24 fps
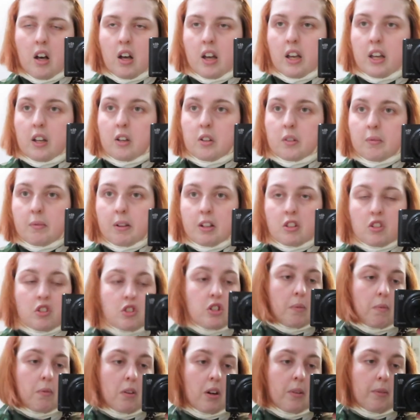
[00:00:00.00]
I got major
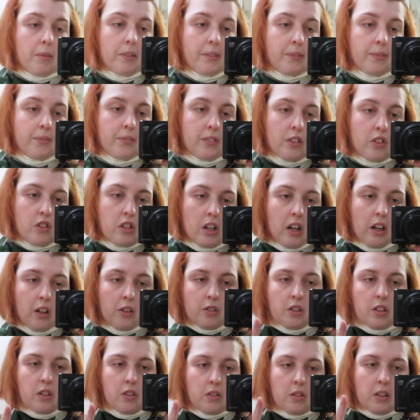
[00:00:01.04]
chub rub. Shout out
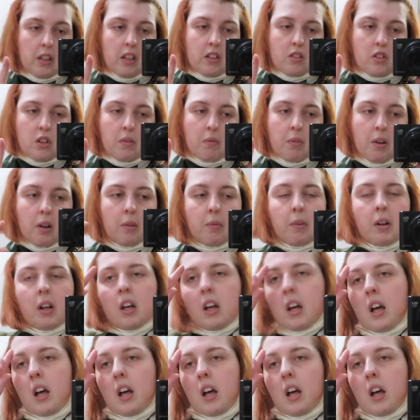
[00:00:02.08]
to those who get chub rub.